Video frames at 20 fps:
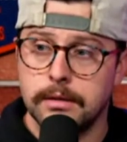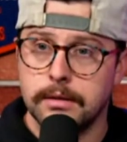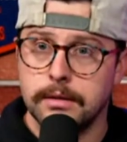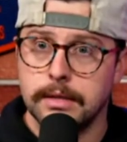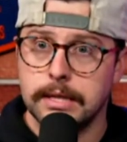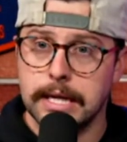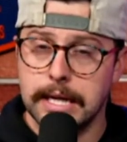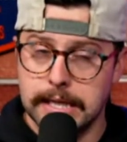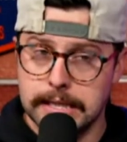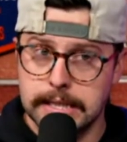
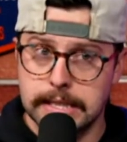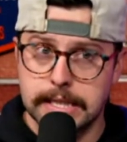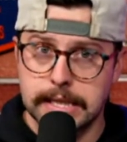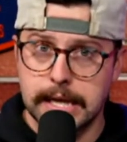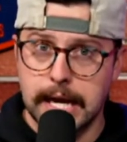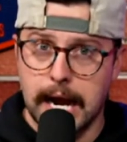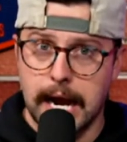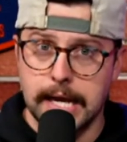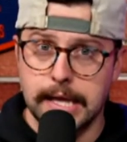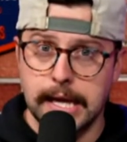Is this a
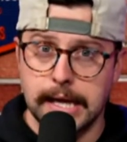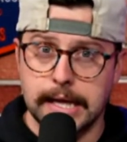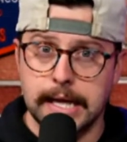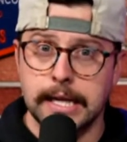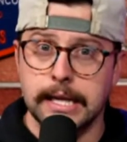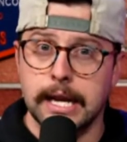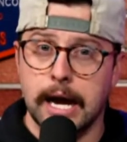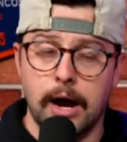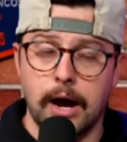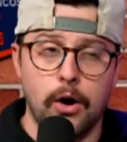guy that can
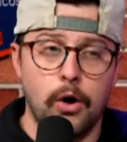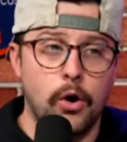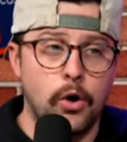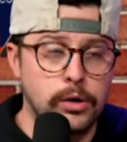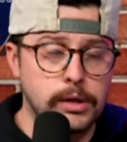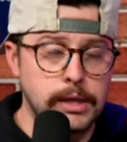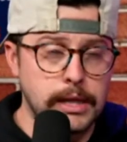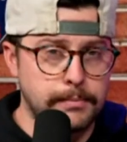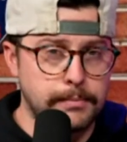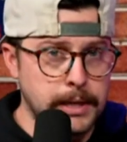not
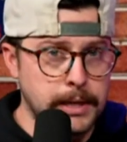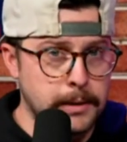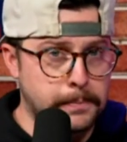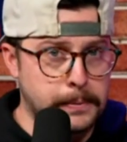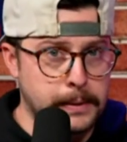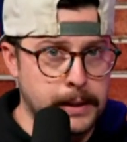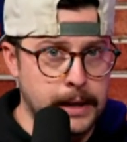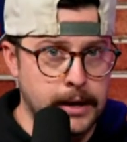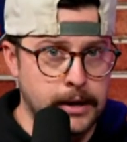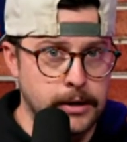only be a
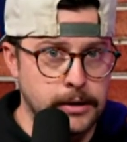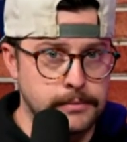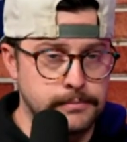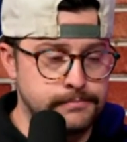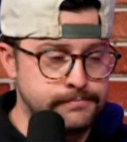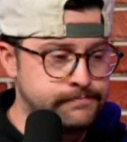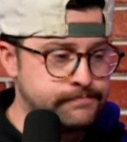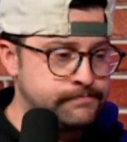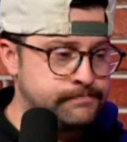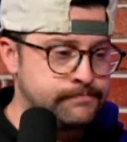player
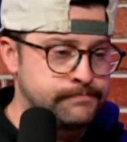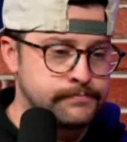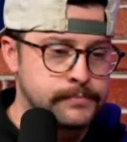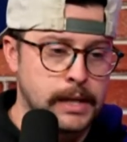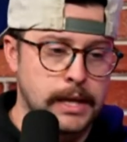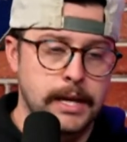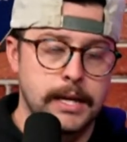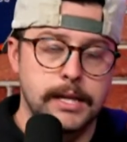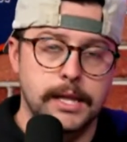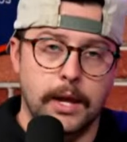
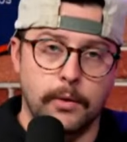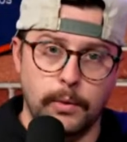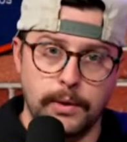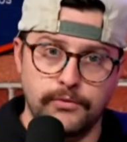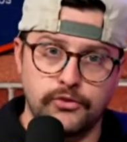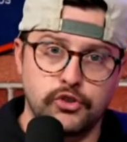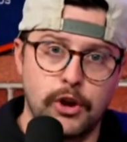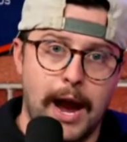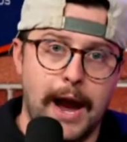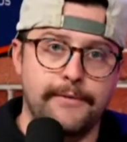that we've
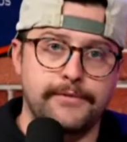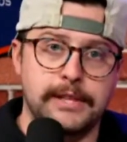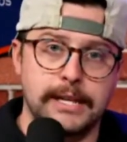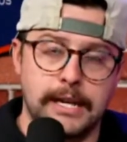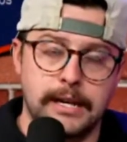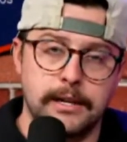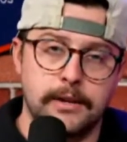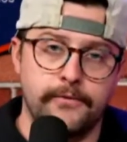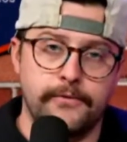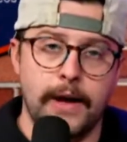drafted
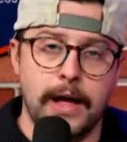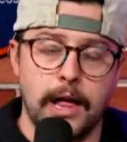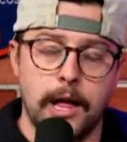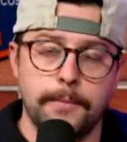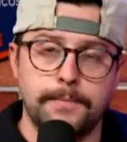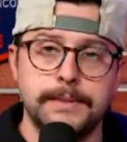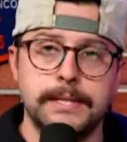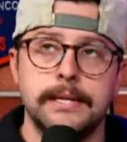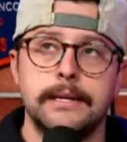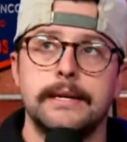and
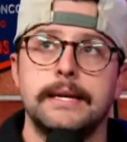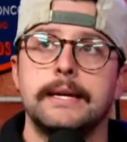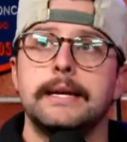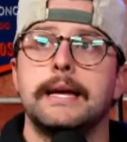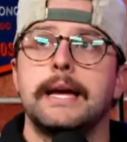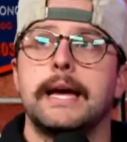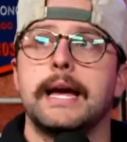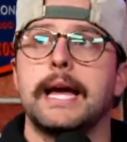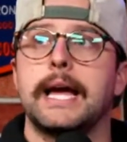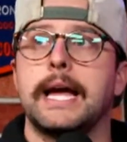developed
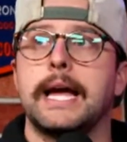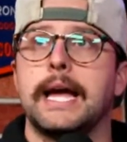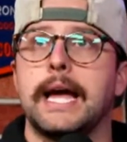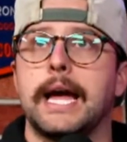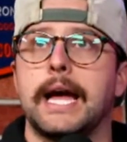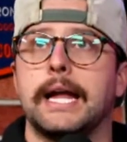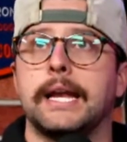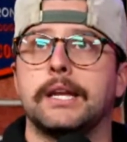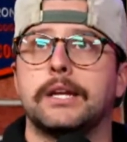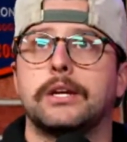
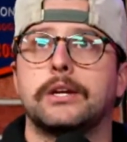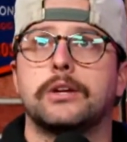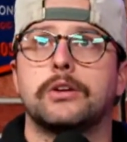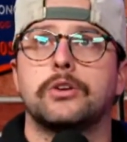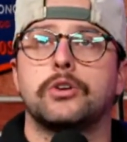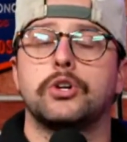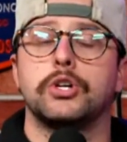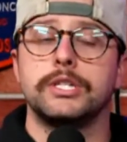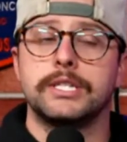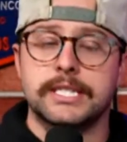and
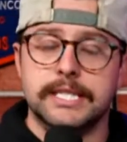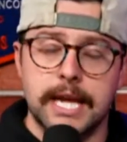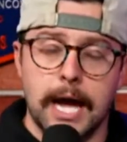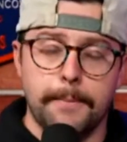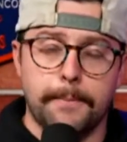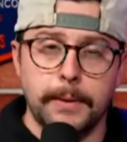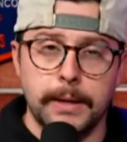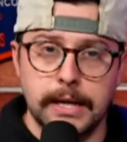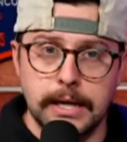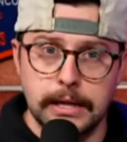could
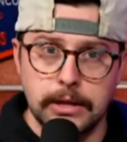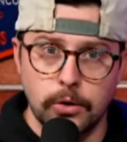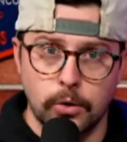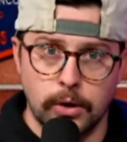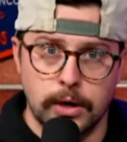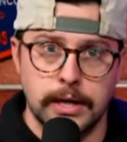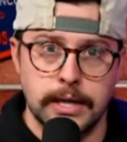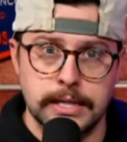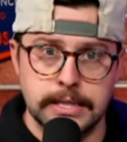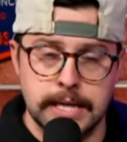step into the
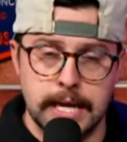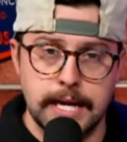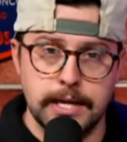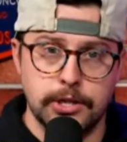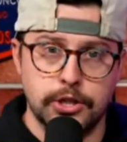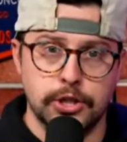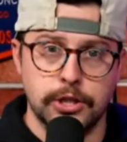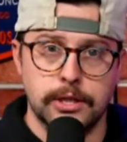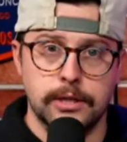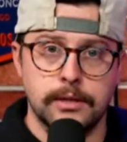
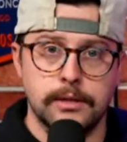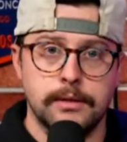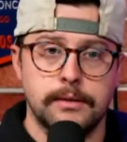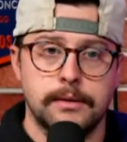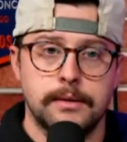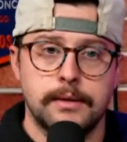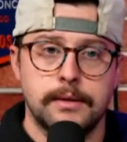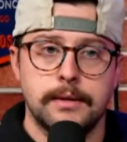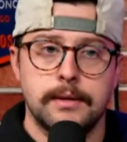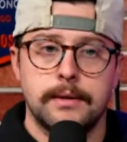organization,
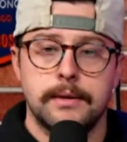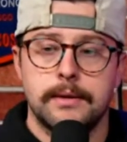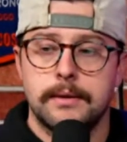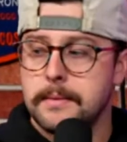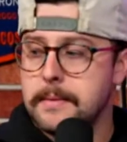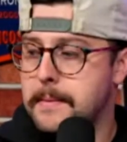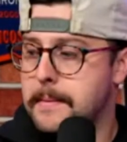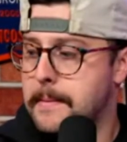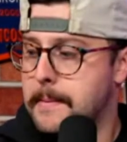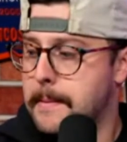
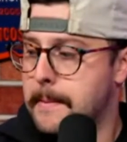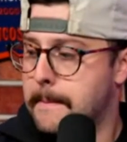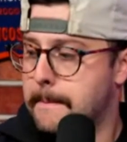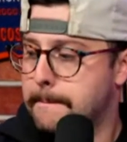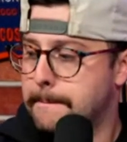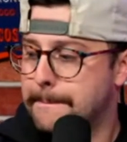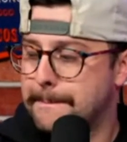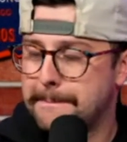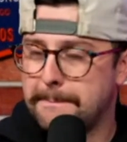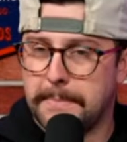
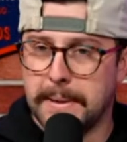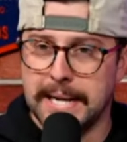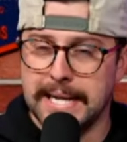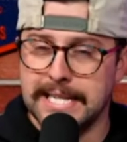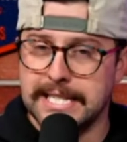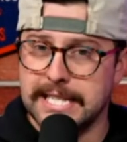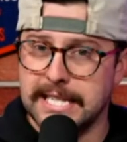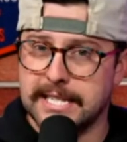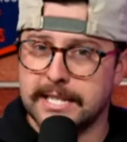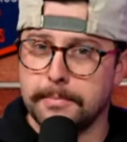but
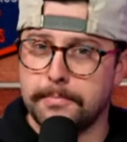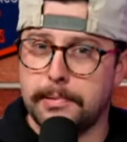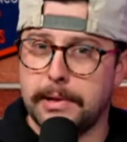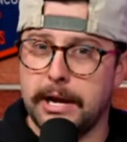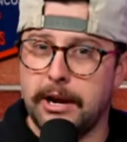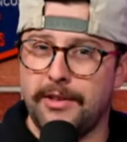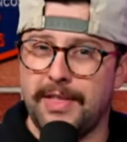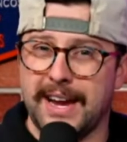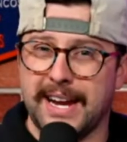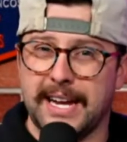is this a
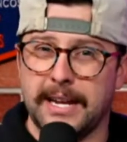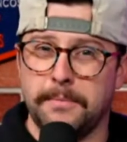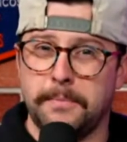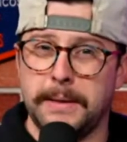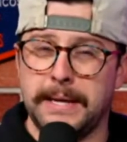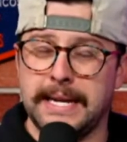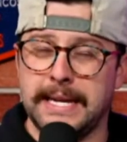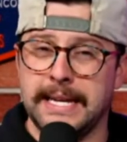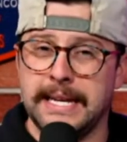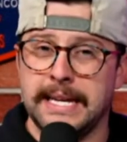player that could
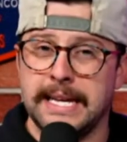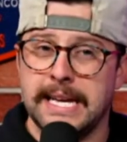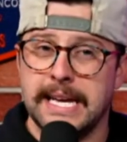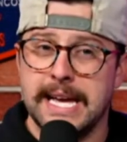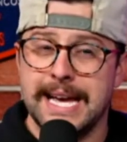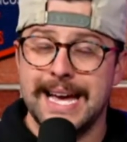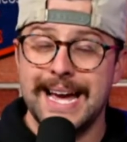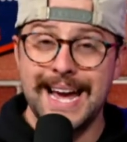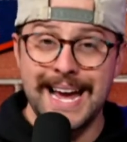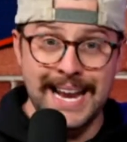be
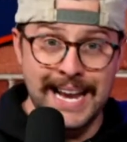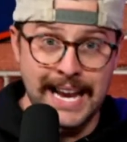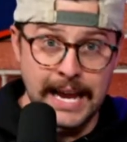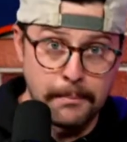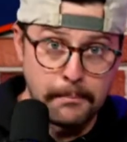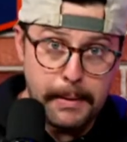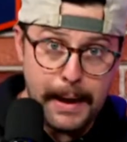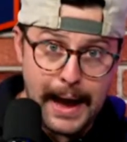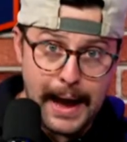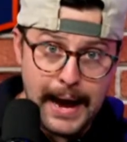an
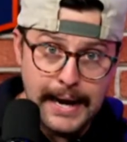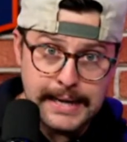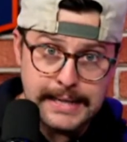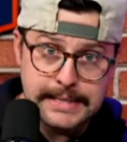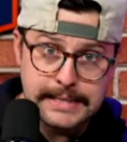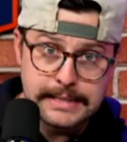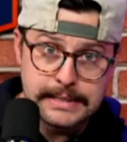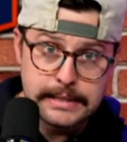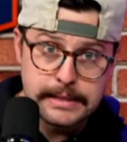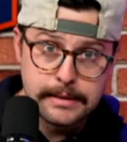
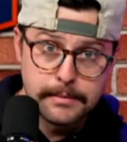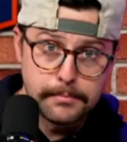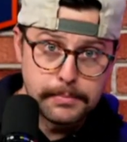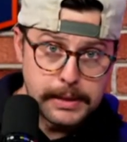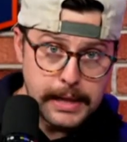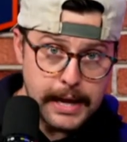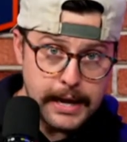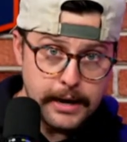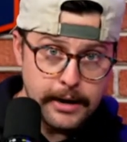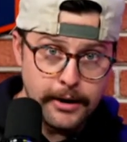impact
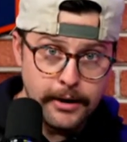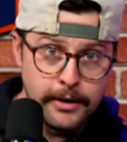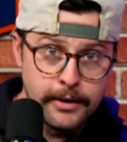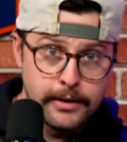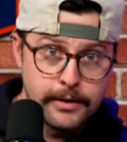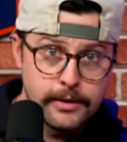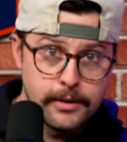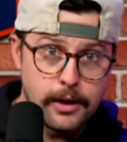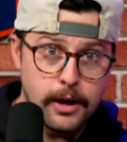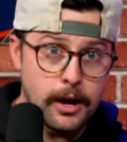player
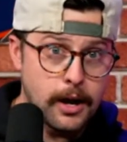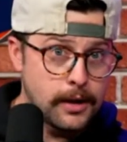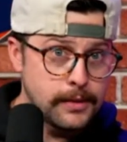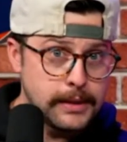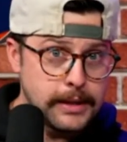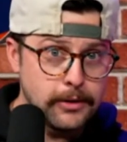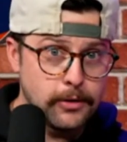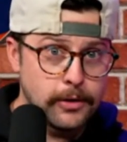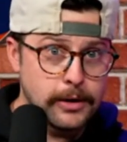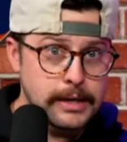on
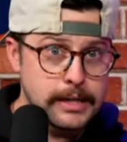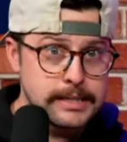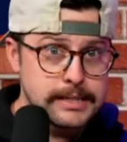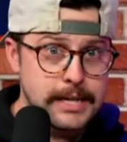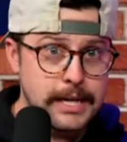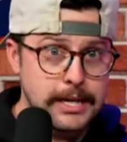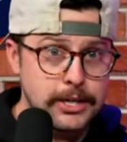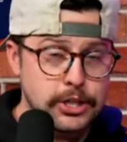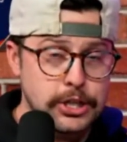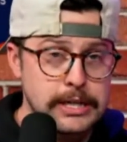the
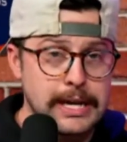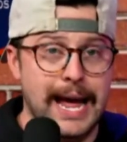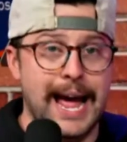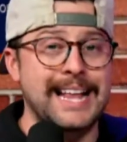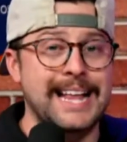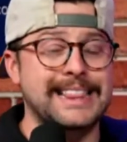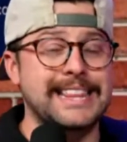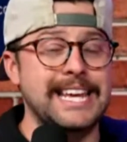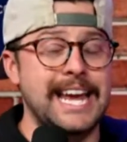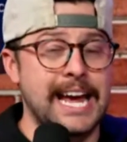organization
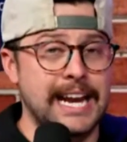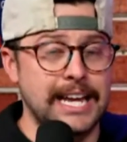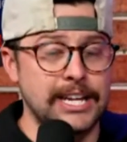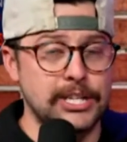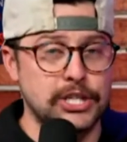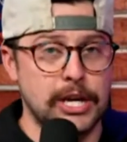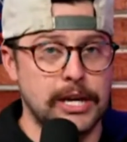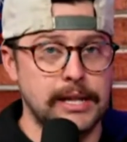at the NHL